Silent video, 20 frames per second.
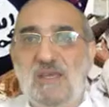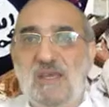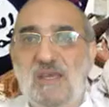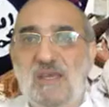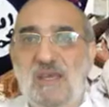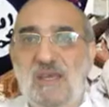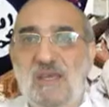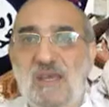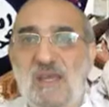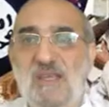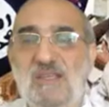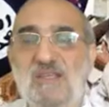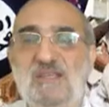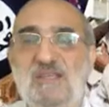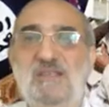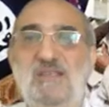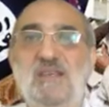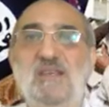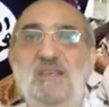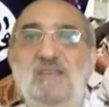
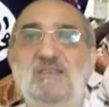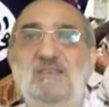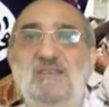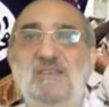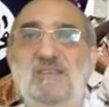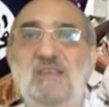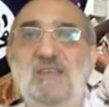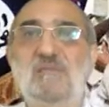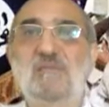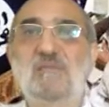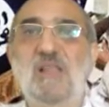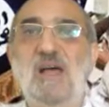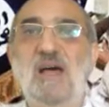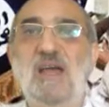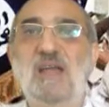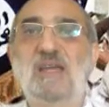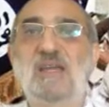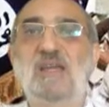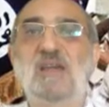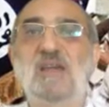It's some
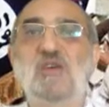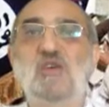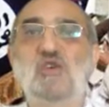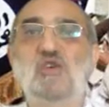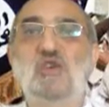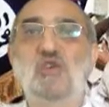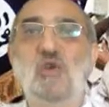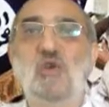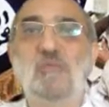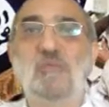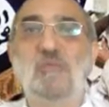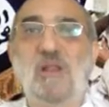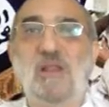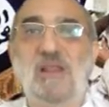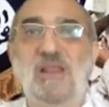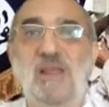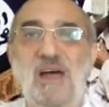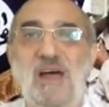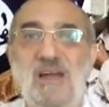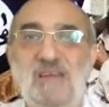like
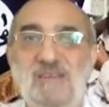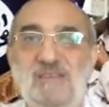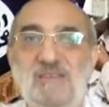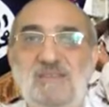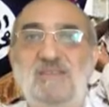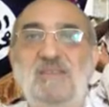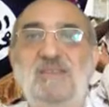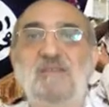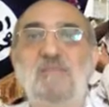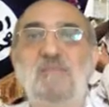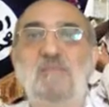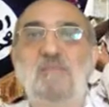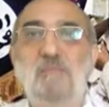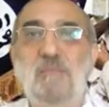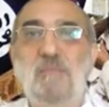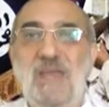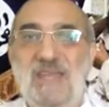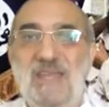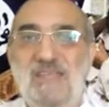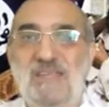globalized
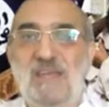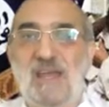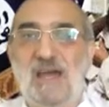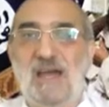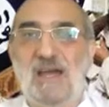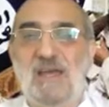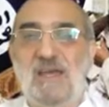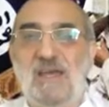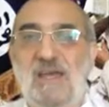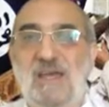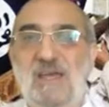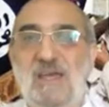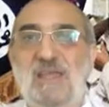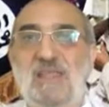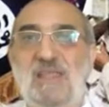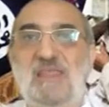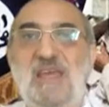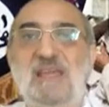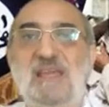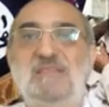media
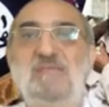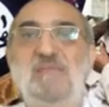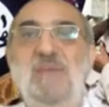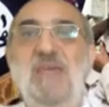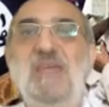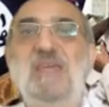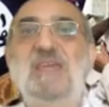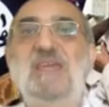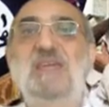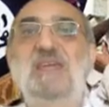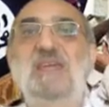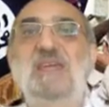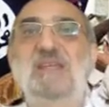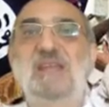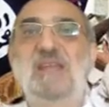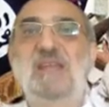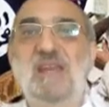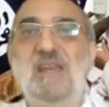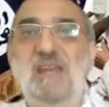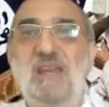that
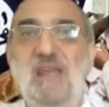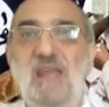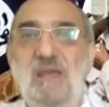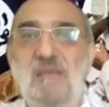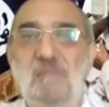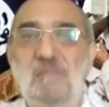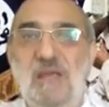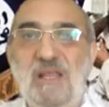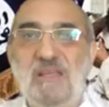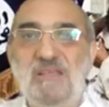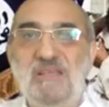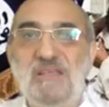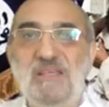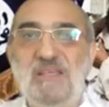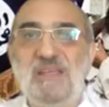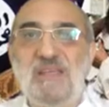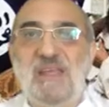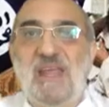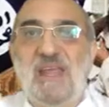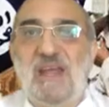making
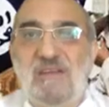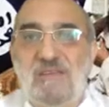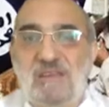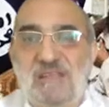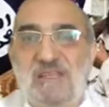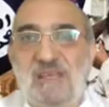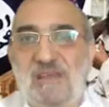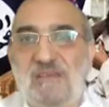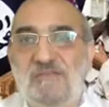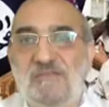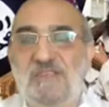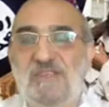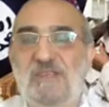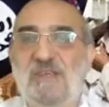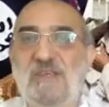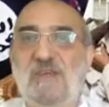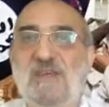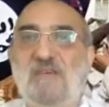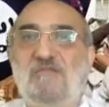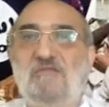building narratives
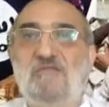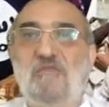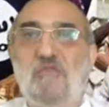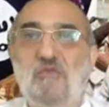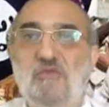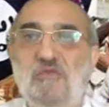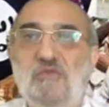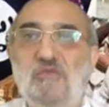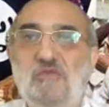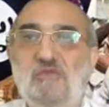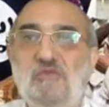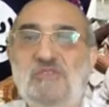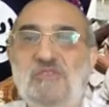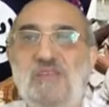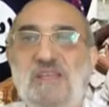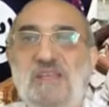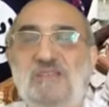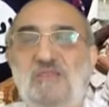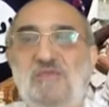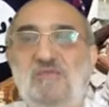for those
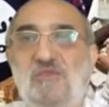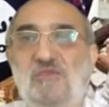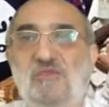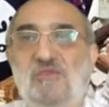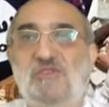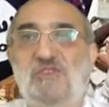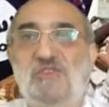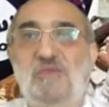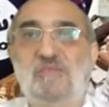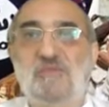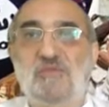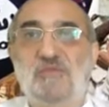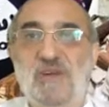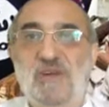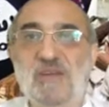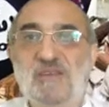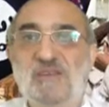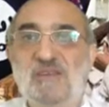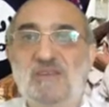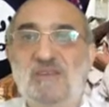that were
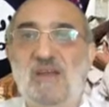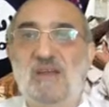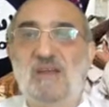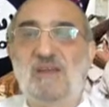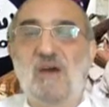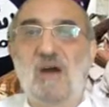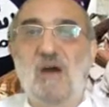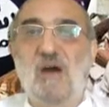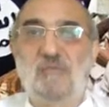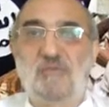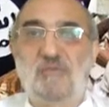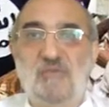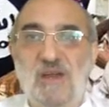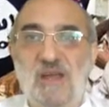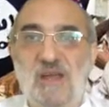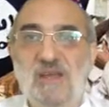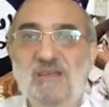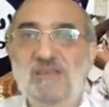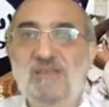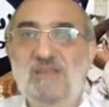suppressed and
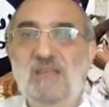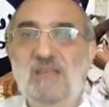oppressed,